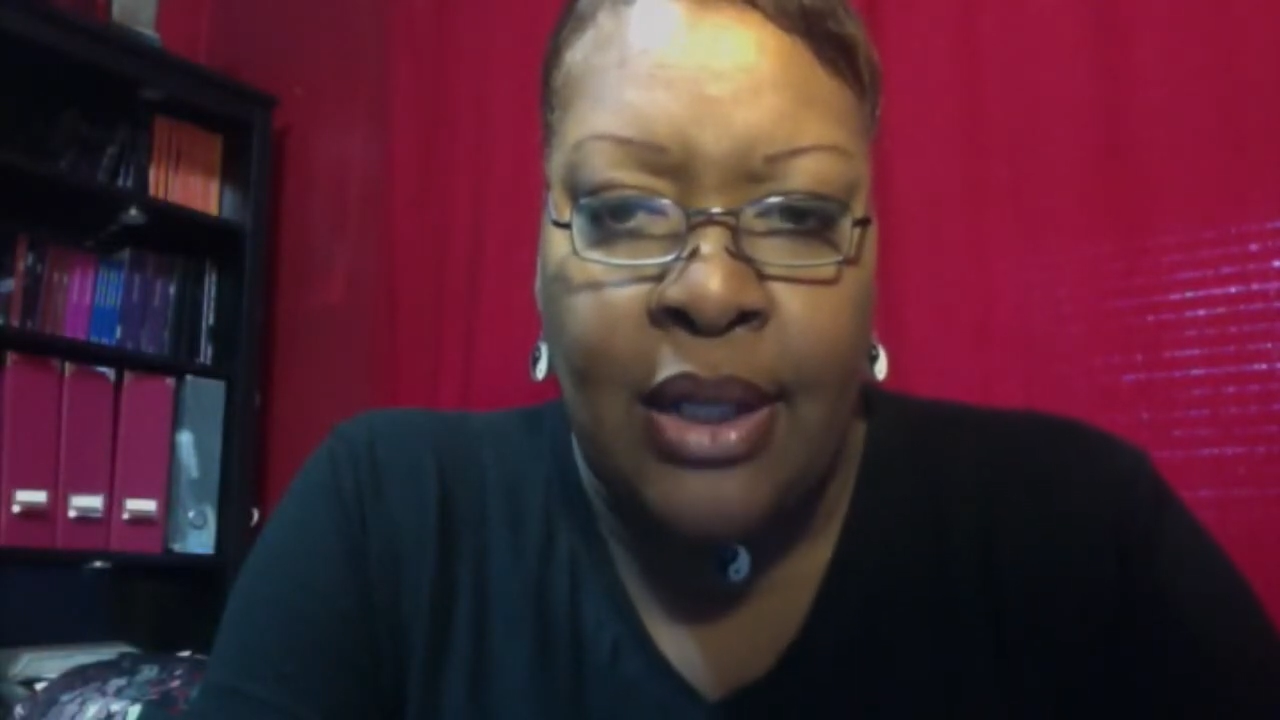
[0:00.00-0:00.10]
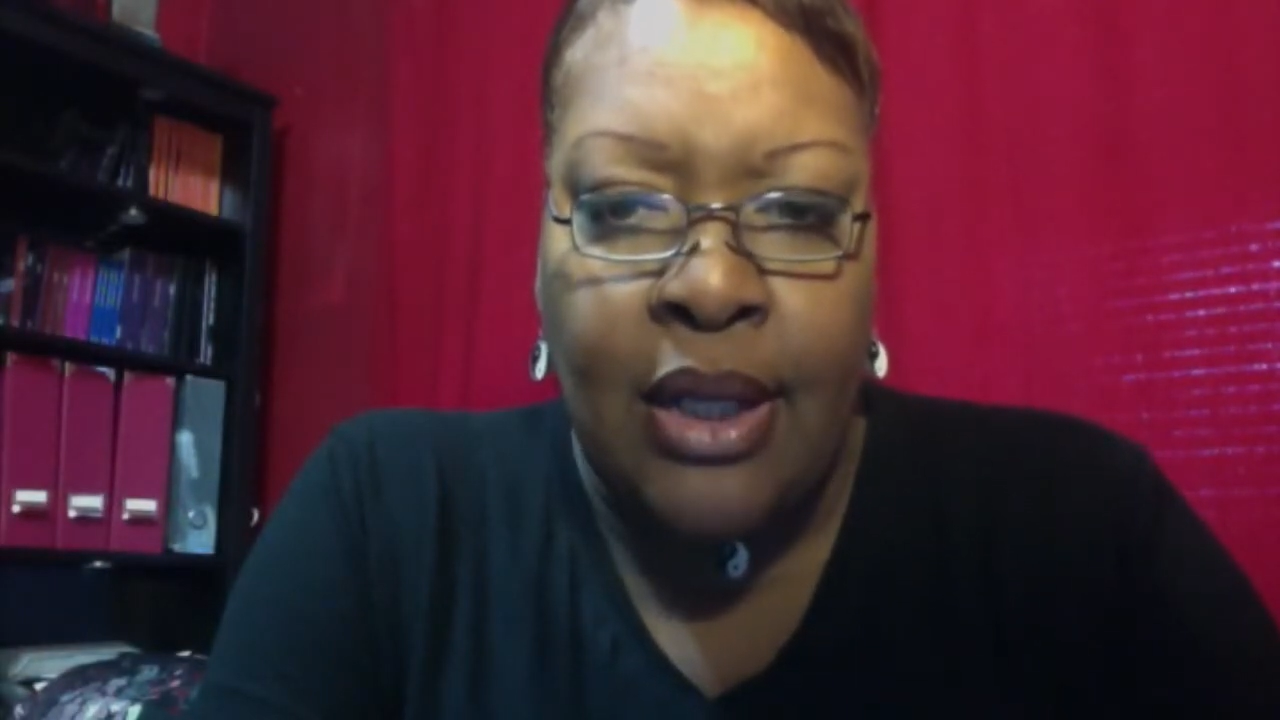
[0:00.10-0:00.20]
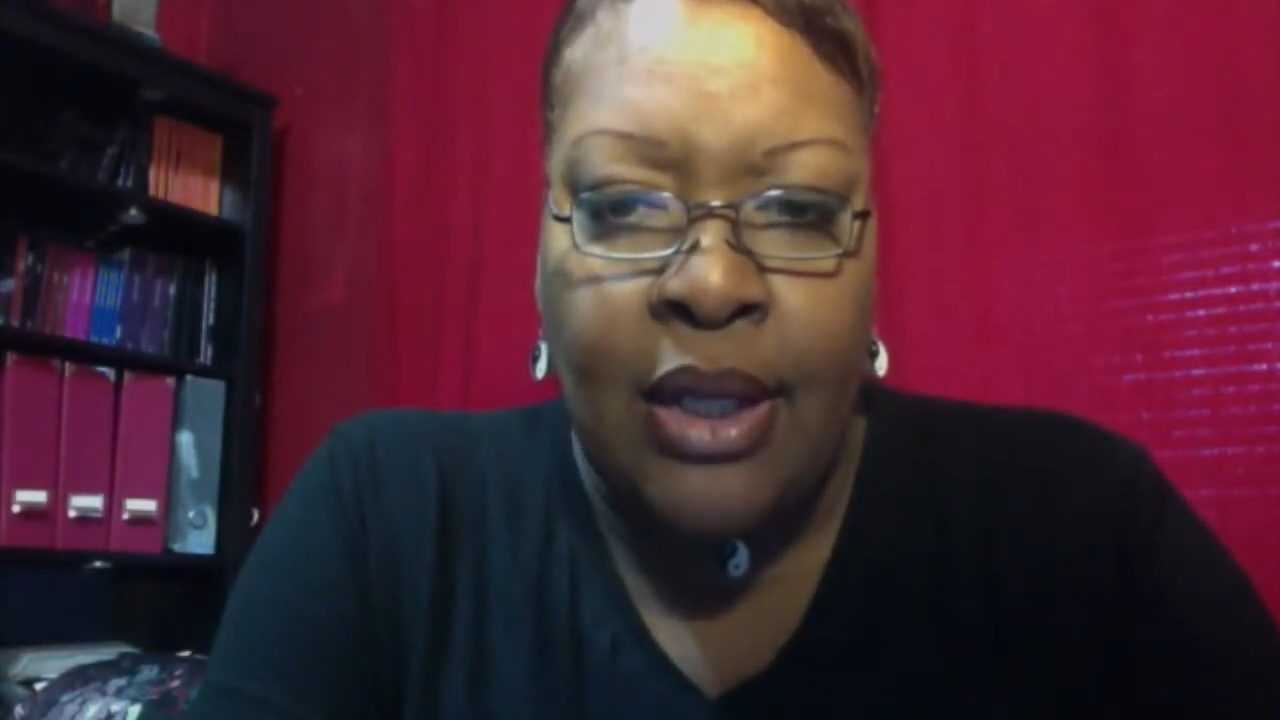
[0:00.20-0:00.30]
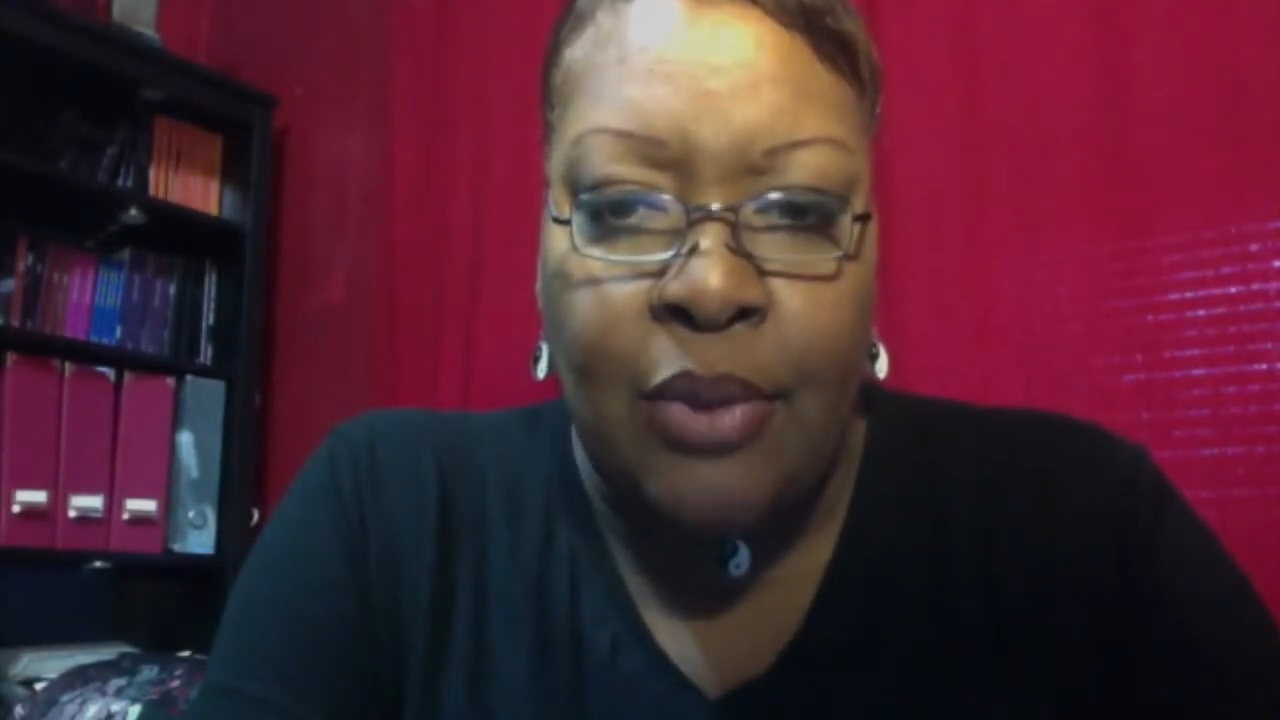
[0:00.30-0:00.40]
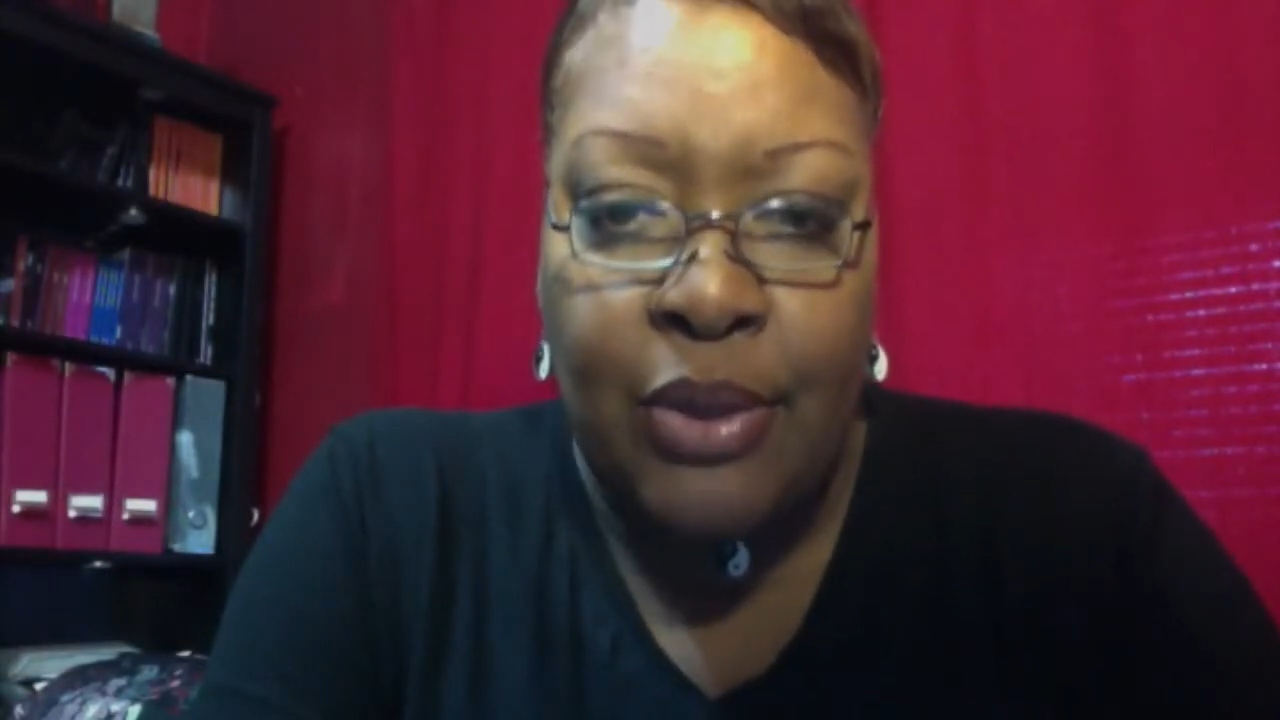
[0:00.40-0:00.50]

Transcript: It was